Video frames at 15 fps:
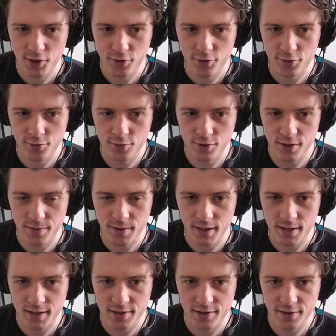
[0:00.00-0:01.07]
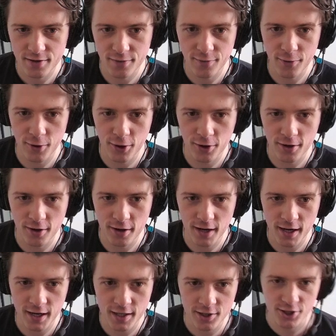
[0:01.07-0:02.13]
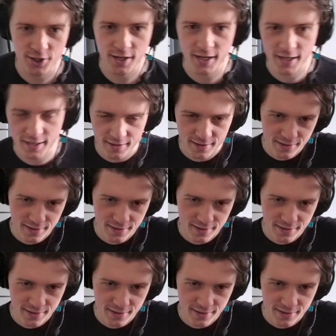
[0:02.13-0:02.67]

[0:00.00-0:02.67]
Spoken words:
Who's up next? The Fulgur Anjanath.